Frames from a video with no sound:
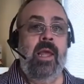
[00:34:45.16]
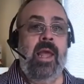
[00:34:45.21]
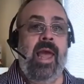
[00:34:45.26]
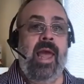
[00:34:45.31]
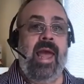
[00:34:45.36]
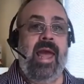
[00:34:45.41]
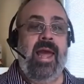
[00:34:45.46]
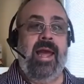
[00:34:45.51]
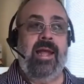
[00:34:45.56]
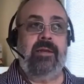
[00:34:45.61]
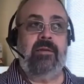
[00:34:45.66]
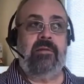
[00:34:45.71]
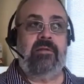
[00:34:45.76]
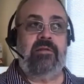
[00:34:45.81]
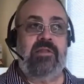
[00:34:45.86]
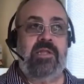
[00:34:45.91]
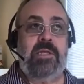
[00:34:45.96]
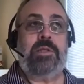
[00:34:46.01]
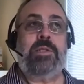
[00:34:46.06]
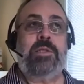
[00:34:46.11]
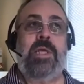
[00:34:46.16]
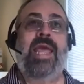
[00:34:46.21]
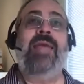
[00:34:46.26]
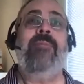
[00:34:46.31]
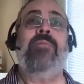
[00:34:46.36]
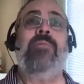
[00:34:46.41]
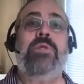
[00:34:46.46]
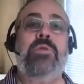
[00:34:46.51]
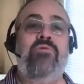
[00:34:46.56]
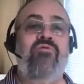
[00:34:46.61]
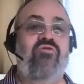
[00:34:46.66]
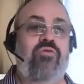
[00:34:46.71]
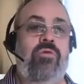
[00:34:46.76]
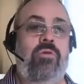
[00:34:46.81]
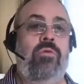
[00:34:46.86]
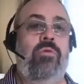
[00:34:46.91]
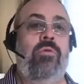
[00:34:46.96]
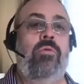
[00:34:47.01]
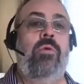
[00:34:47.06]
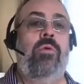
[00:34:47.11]
And the same is
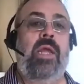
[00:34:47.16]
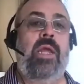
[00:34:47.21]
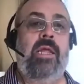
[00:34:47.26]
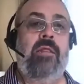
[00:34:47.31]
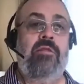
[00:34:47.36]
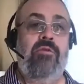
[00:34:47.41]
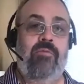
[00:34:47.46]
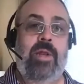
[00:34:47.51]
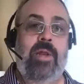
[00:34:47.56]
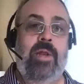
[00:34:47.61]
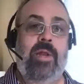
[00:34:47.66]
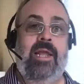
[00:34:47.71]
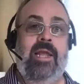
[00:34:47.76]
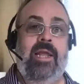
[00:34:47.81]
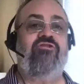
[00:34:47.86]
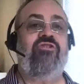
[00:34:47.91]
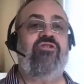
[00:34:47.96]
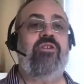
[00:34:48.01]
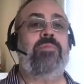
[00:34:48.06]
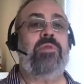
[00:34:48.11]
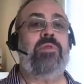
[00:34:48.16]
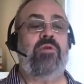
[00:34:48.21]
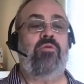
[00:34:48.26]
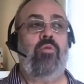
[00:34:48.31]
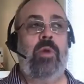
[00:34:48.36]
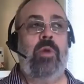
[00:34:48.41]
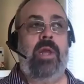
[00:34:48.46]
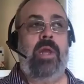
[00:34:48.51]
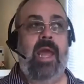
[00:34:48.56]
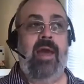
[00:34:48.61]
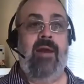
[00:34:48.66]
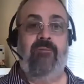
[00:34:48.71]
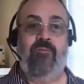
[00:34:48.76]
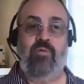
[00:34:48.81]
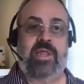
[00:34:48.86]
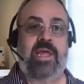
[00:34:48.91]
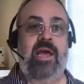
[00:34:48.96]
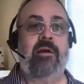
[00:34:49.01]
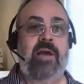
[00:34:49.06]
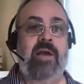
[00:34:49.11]
true in the relationships that we have
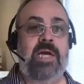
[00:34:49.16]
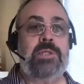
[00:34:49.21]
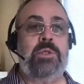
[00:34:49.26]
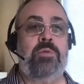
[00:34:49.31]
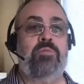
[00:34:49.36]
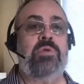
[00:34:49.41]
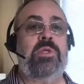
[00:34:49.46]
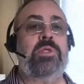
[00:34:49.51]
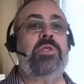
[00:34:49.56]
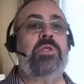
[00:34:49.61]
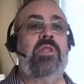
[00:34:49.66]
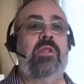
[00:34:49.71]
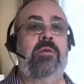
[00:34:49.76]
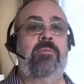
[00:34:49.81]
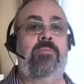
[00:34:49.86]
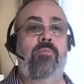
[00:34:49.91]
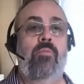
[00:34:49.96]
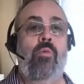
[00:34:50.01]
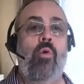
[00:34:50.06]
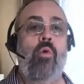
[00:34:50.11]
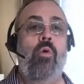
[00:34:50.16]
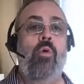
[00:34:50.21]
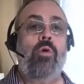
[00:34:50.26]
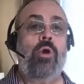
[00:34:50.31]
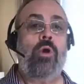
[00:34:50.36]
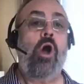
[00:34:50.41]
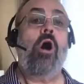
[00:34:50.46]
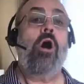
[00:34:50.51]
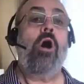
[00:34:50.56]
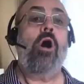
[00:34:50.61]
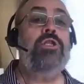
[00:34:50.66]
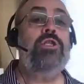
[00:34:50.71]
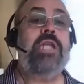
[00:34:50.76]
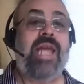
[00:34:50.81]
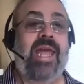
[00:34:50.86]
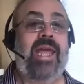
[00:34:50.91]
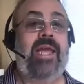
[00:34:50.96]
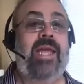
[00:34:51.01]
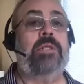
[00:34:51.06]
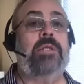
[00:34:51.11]
with our customers. The more
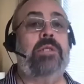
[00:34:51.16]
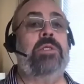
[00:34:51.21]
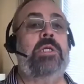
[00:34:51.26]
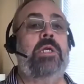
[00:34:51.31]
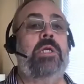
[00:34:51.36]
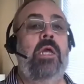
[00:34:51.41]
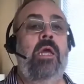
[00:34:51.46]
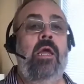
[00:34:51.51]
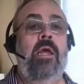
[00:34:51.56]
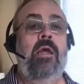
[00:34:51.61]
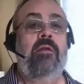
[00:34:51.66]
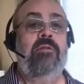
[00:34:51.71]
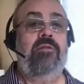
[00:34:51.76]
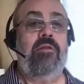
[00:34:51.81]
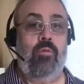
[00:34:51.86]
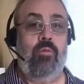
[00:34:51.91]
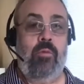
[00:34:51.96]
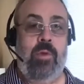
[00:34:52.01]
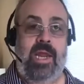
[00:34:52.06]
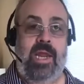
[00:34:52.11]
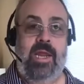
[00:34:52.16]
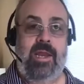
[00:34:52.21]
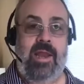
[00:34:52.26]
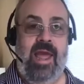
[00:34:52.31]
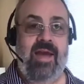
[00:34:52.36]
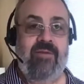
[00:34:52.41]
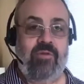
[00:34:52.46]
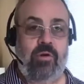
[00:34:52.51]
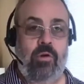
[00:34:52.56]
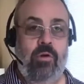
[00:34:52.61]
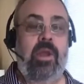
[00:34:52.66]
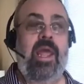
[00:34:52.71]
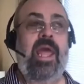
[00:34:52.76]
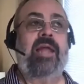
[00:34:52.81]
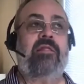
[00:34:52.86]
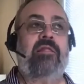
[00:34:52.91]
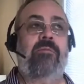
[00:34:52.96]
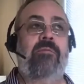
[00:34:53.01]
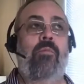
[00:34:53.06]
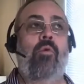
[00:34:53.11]
context that we can have a look
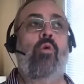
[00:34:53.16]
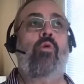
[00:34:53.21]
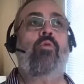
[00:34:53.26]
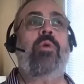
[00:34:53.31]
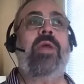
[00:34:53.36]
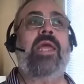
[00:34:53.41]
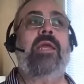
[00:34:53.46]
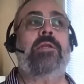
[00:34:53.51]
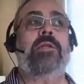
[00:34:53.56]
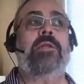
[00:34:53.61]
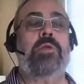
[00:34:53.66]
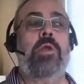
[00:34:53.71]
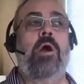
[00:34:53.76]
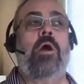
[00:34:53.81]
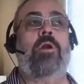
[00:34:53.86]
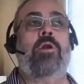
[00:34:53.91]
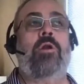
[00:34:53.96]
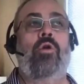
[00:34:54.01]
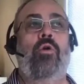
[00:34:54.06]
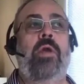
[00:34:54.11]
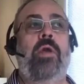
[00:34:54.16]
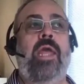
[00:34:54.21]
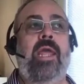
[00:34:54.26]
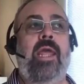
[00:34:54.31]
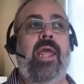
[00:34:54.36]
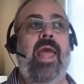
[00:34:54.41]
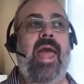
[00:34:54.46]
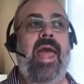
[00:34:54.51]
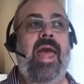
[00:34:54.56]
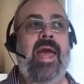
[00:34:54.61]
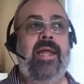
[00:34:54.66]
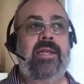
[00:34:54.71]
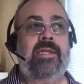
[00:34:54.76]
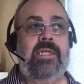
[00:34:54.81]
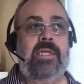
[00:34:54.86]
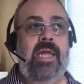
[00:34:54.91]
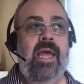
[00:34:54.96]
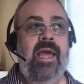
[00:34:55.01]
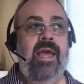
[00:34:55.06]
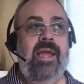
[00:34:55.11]
at, the more we can start looking
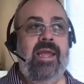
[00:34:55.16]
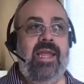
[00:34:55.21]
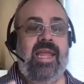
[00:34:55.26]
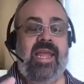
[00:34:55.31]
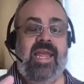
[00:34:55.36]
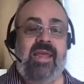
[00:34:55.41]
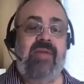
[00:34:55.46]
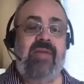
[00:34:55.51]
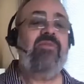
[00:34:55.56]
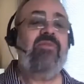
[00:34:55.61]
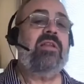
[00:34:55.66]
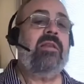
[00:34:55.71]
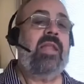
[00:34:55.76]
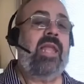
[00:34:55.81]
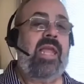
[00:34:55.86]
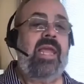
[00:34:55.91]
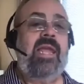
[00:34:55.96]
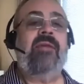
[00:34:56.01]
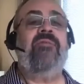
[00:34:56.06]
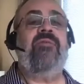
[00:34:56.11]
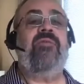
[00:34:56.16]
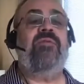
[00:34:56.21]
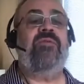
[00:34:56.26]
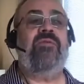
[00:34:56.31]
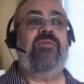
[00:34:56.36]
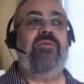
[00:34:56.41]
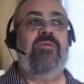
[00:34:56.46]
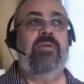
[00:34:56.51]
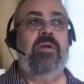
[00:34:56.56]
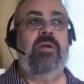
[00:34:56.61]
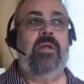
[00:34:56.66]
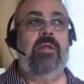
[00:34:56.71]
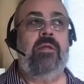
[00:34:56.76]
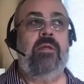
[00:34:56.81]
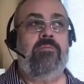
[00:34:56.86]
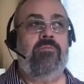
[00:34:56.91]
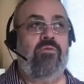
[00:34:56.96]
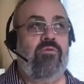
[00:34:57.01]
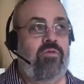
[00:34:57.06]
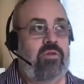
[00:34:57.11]
at, even if
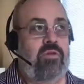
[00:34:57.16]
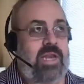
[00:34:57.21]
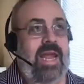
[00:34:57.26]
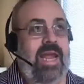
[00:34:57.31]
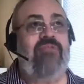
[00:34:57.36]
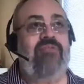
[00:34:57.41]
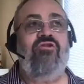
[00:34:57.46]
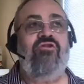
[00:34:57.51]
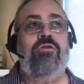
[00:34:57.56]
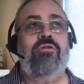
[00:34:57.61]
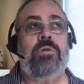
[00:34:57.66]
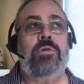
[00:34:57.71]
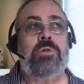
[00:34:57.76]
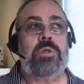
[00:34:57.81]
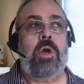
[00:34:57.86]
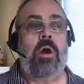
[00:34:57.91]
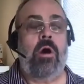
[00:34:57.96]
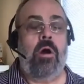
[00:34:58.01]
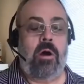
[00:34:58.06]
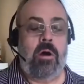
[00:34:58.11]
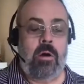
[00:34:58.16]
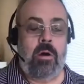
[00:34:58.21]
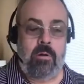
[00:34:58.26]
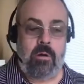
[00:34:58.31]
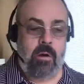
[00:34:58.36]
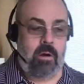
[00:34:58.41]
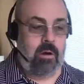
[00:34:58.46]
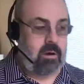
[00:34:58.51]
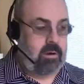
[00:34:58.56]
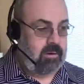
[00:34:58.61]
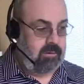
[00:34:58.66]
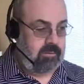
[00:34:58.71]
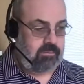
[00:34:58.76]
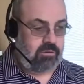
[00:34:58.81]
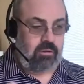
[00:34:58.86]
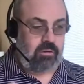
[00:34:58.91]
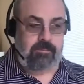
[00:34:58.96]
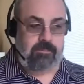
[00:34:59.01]
credentials are